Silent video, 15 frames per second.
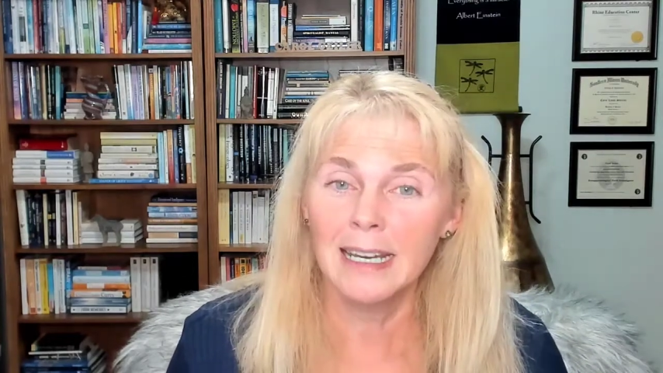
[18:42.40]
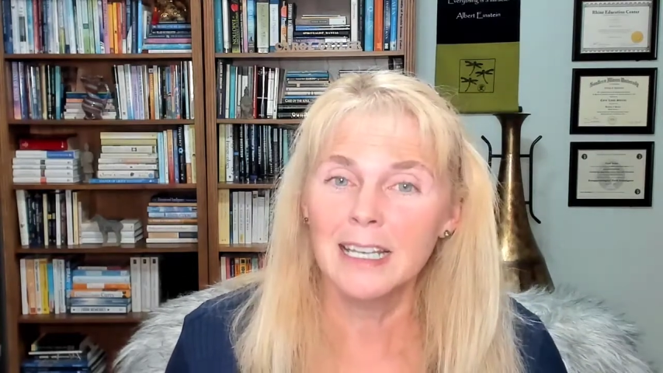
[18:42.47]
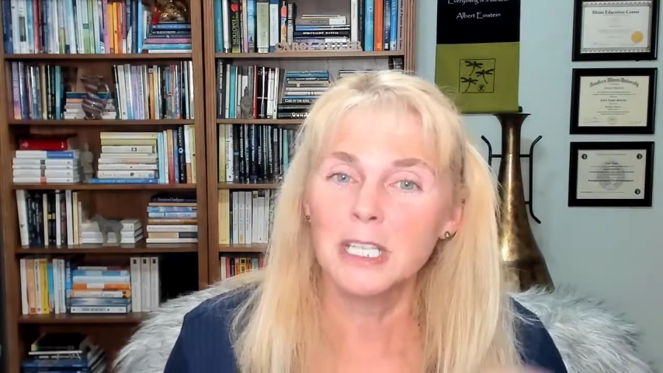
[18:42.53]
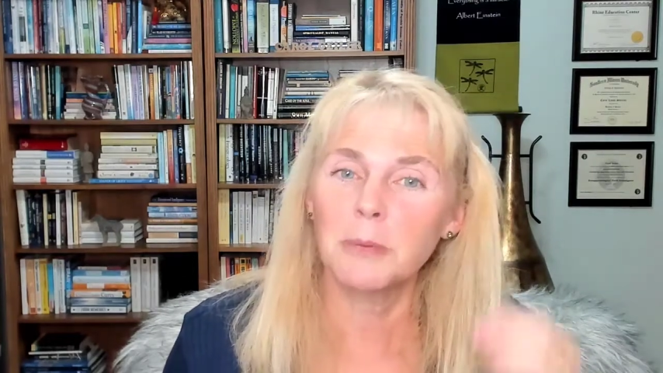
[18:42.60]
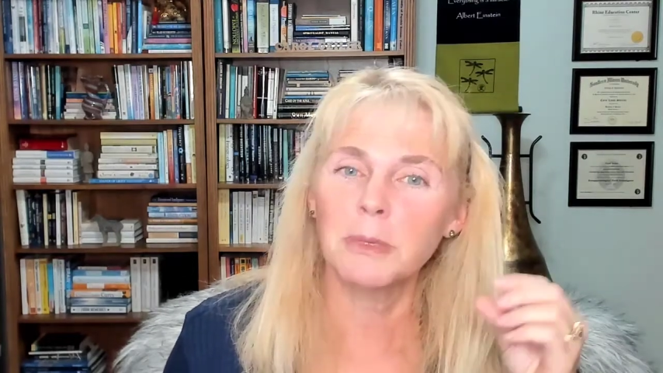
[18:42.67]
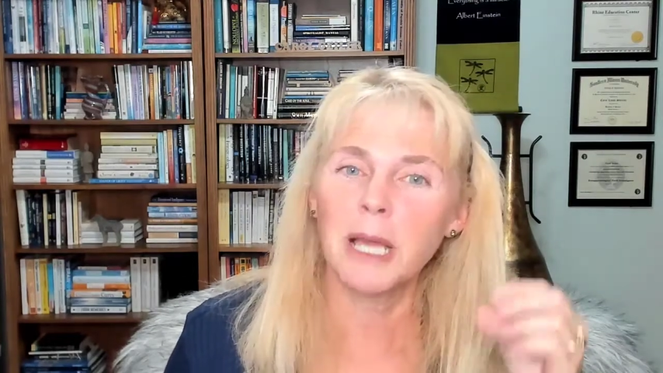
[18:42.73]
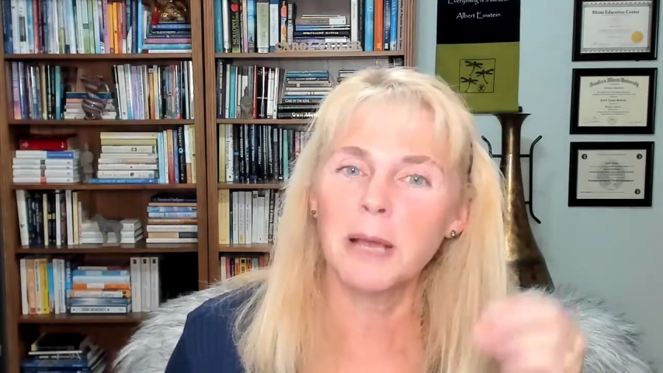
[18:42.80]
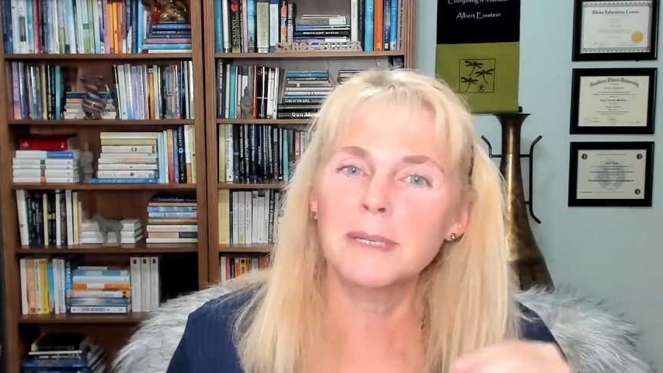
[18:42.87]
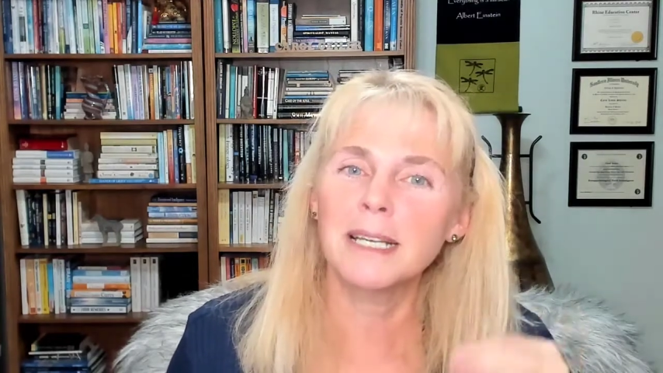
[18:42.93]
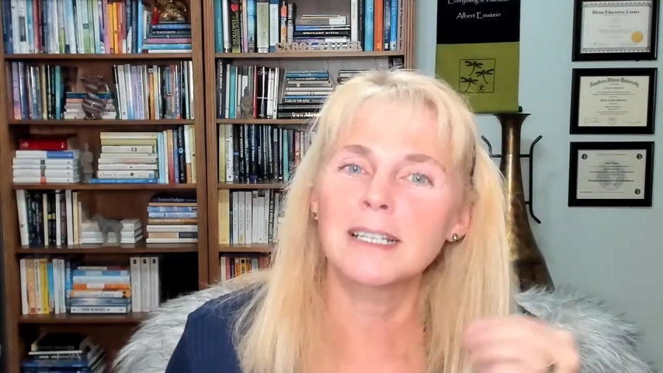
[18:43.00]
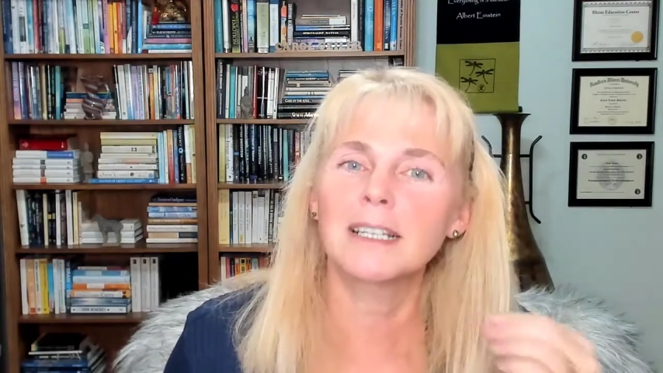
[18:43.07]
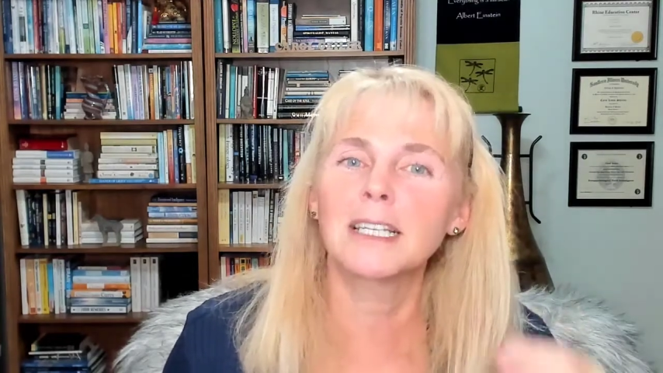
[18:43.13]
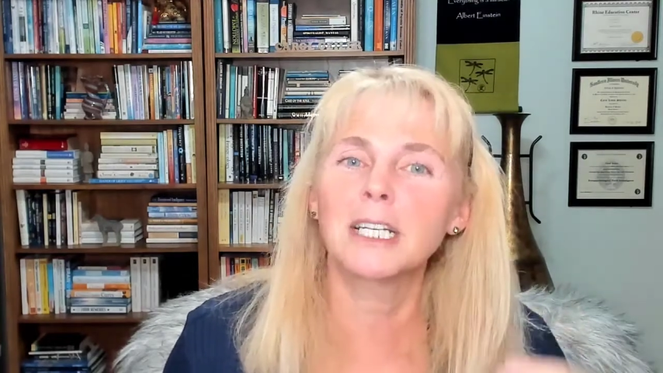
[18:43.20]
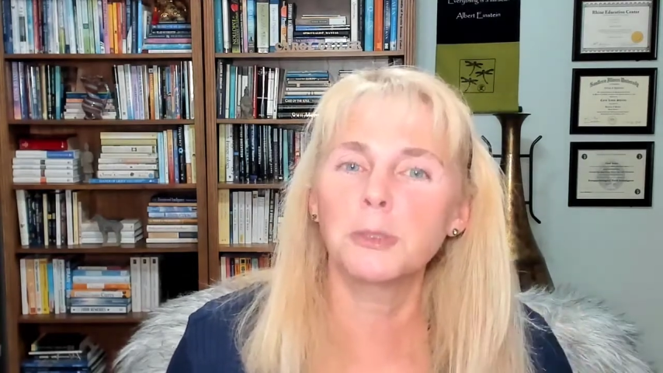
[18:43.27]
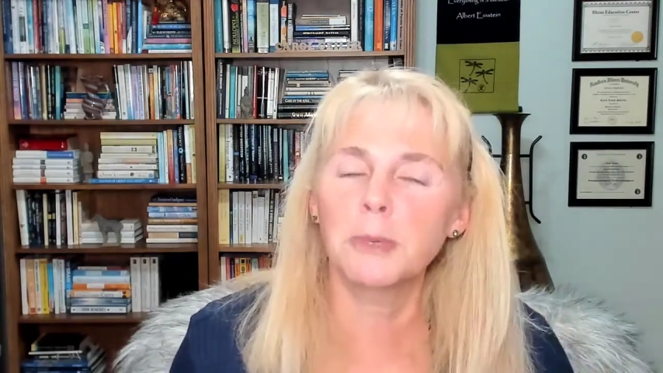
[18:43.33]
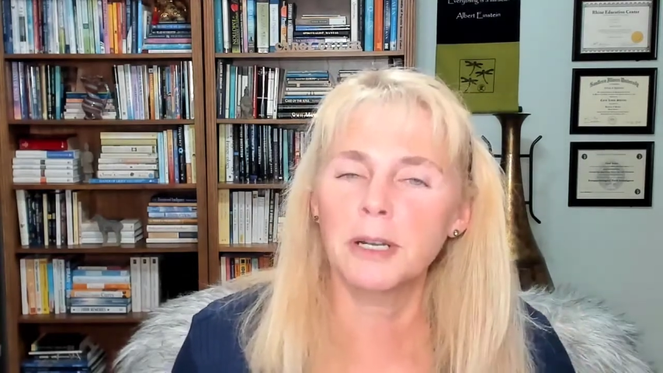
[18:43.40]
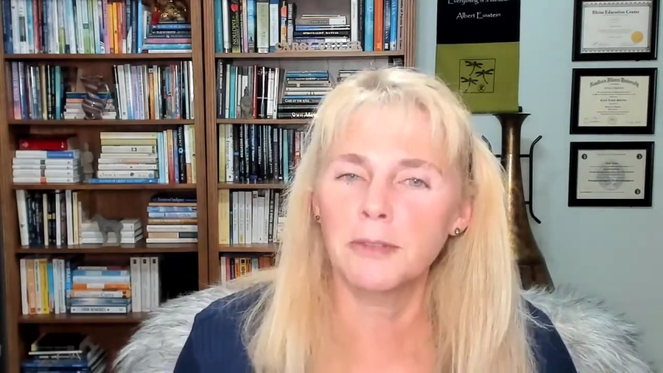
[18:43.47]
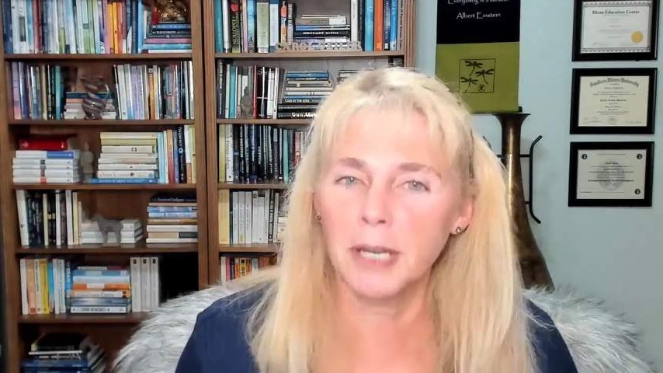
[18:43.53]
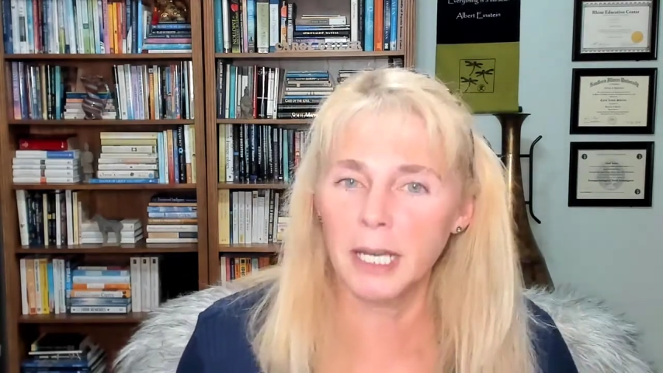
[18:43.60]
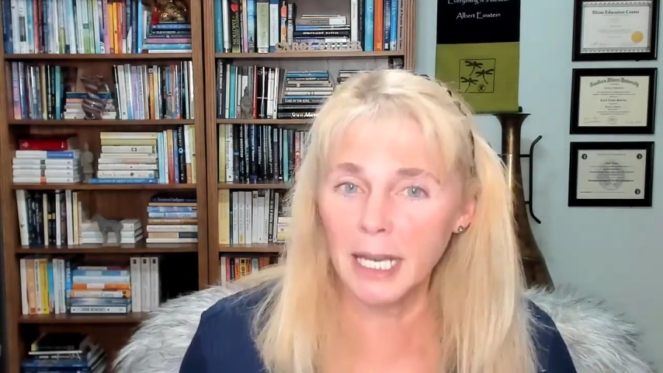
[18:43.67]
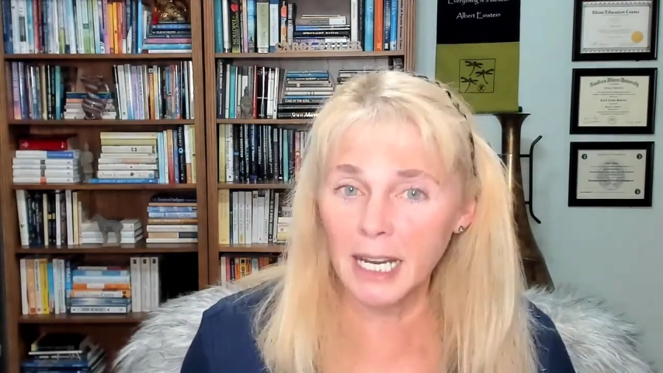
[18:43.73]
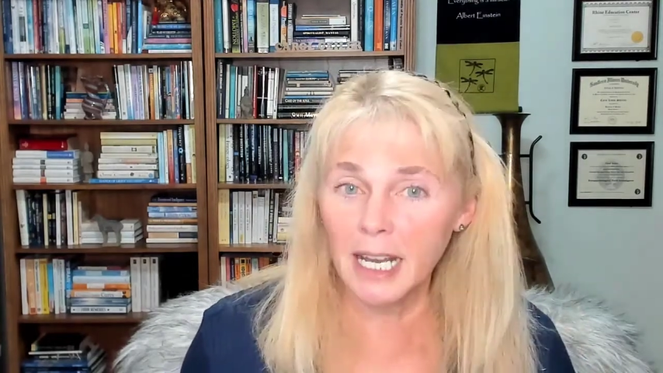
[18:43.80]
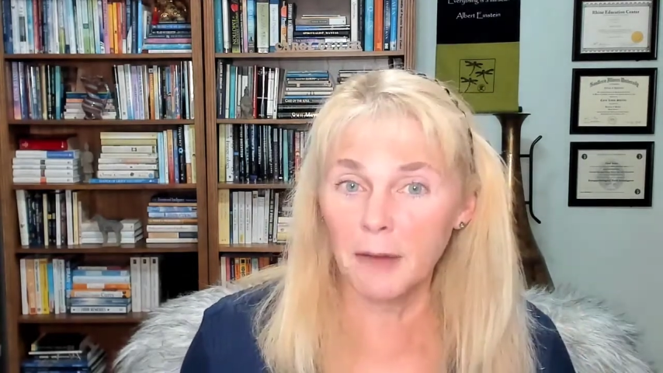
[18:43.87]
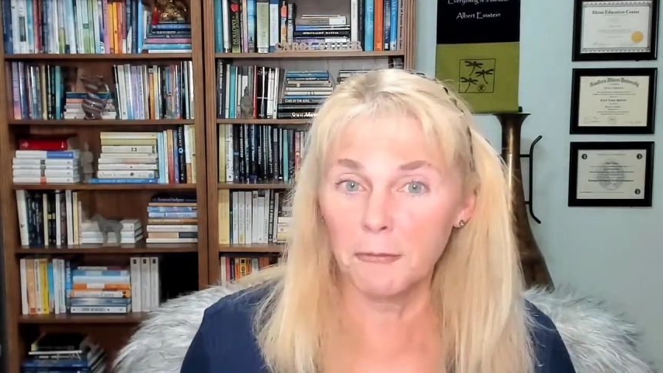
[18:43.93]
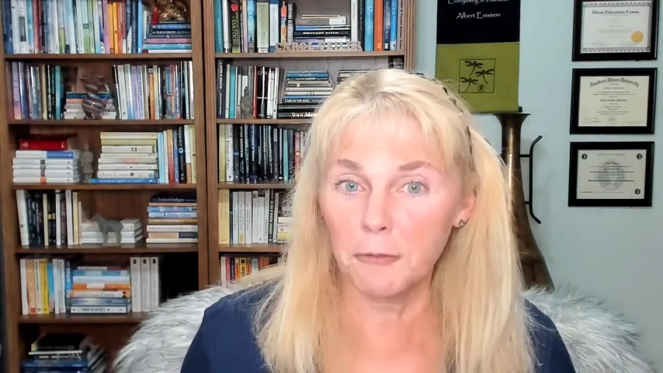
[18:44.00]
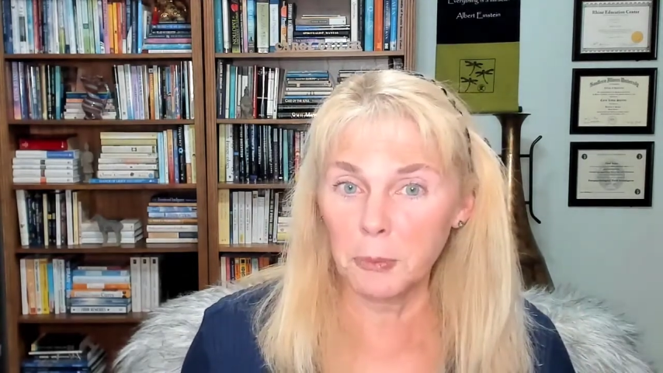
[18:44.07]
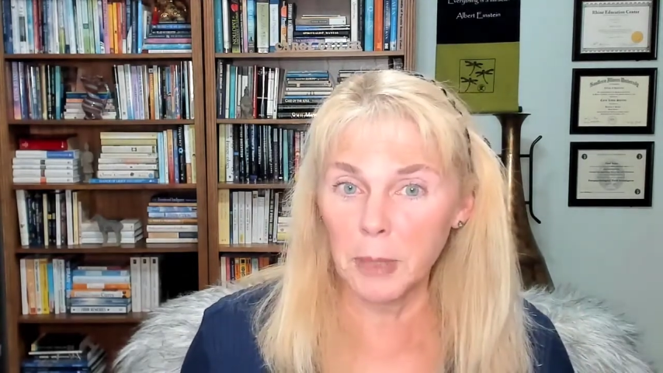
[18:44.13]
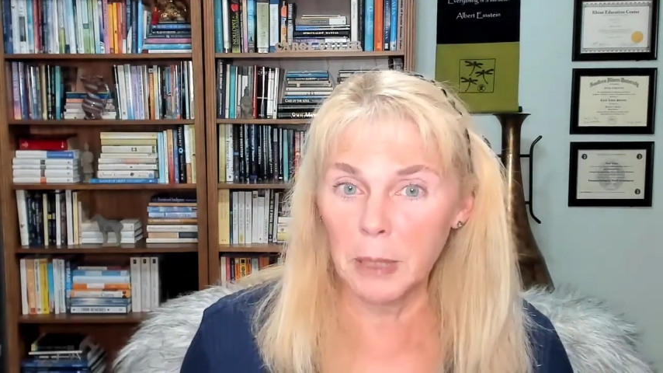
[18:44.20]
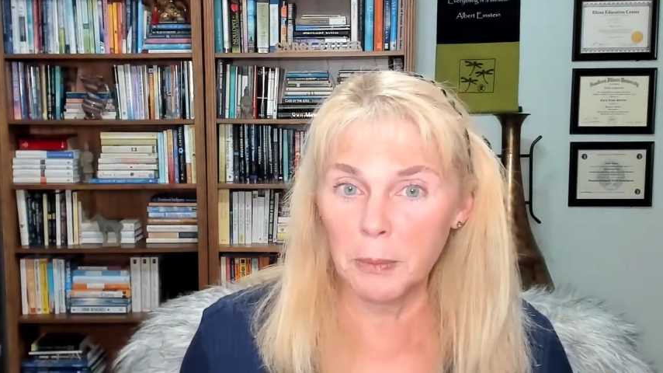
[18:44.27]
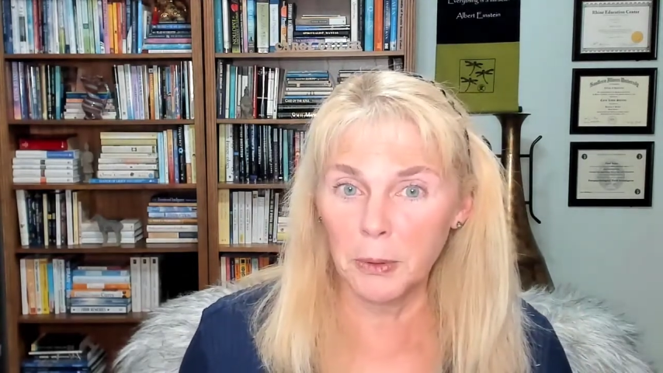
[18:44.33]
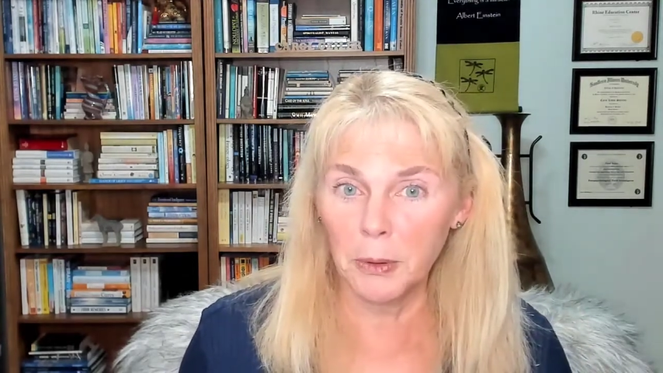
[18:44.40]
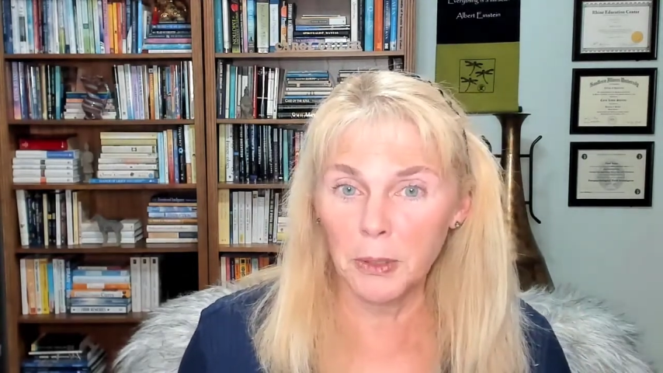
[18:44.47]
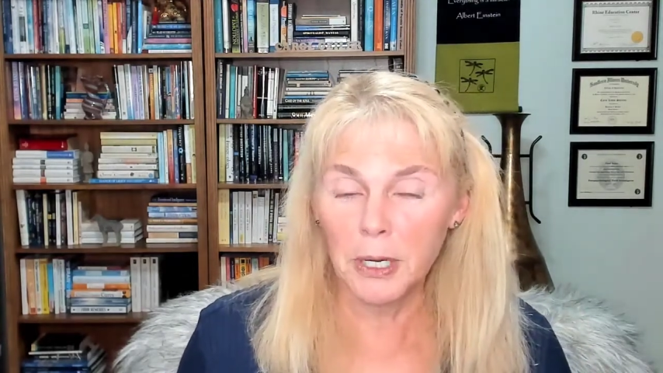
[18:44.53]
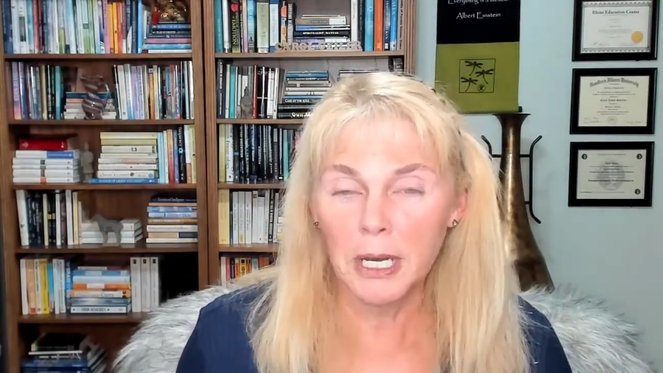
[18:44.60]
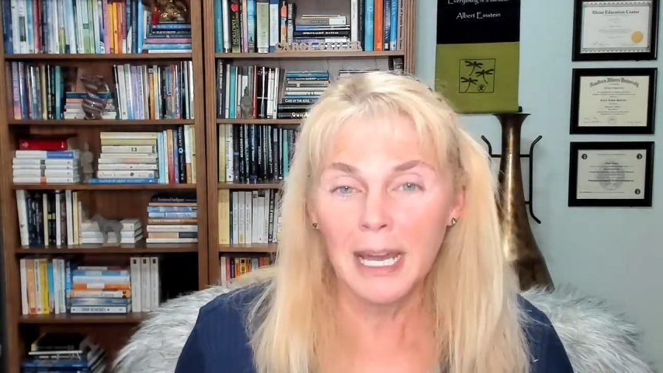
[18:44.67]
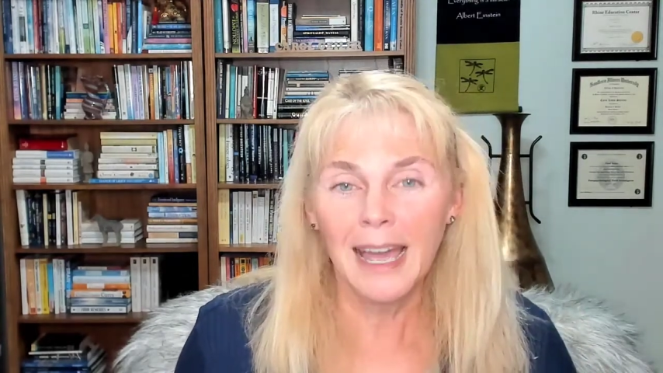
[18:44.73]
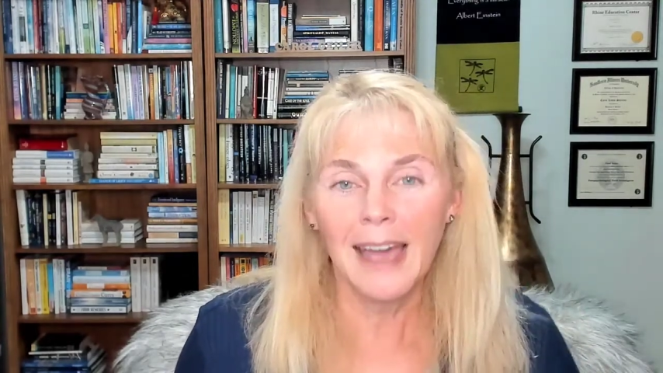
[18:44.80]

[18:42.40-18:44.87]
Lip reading: Sometimes that's a little bit of a hiccup for people